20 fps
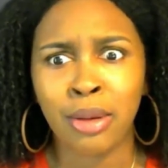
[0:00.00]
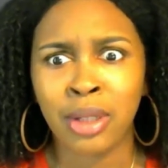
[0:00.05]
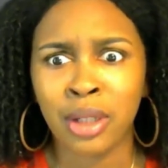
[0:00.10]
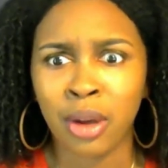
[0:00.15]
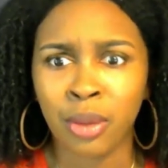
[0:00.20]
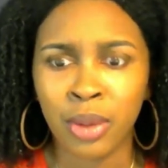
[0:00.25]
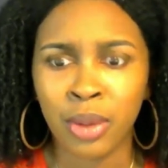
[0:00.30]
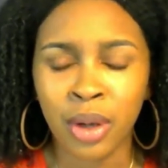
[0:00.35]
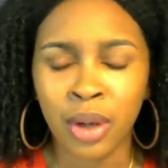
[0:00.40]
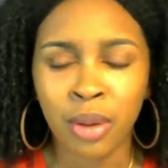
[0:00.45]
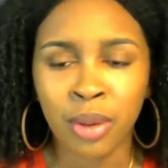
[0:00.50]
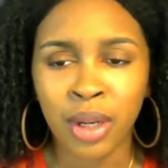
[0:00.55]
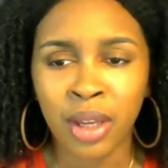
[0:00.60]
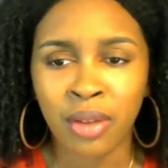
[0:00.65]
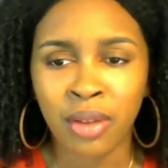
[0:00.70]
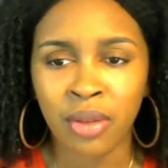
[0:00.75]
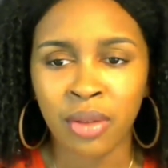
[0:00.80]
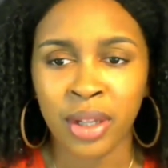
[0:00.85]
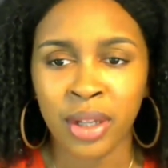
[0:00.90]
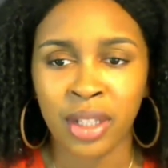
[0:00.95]
you know, we don't want to
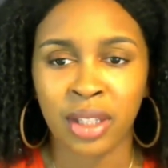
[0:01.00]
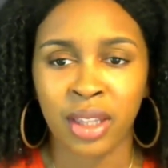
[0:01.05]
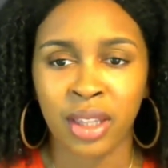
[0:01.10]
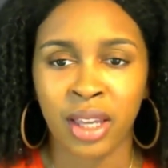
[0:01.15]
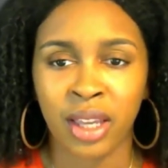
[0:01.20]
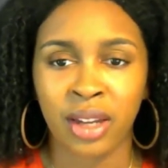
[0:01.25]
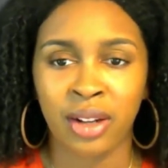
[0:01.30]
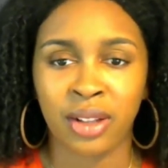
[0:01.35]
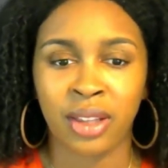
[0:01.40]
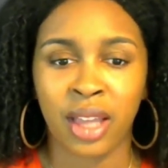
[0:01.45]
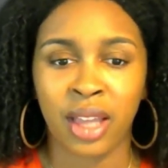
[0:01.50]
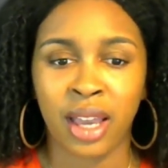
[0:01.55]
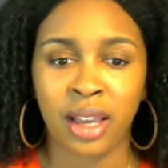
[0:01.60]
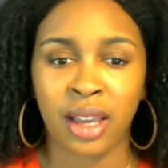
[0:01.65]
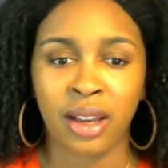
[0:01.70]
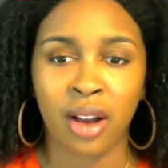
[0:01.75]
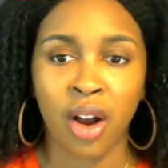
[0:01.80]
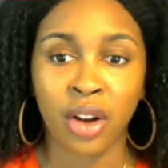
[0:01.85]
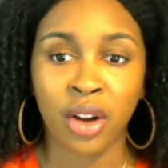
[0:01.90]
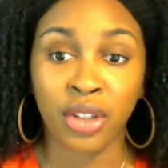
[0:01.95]
give a regulator like
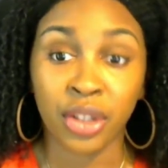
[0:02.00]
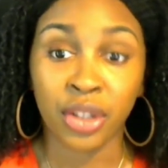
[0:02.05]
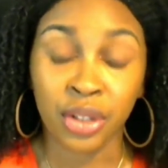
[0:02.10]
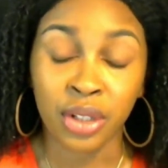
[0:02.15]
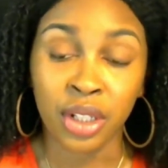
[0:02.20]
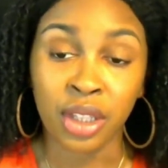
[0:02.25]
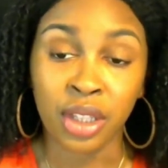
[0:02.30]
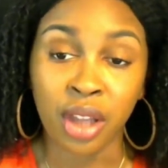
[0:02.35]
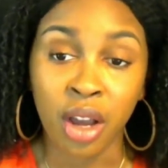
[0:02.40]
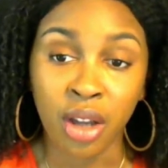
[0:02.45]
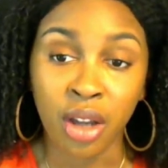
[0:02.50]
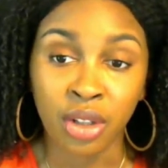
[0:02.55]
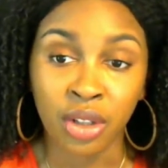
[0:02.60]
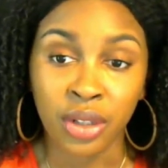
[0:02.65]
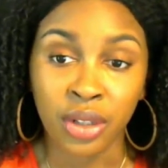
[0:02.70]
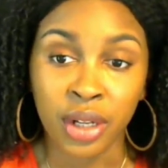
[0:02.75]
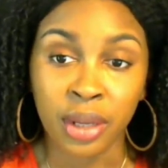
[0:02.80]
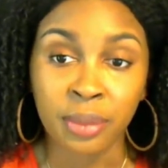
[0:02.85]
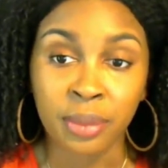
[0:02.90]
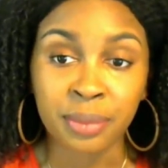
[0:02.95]
our dirty
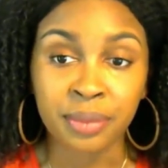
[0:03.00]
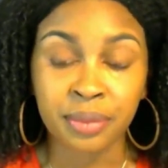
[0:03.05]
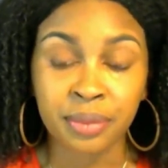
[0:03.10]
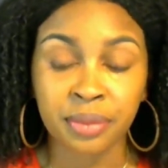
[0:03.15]
laundry.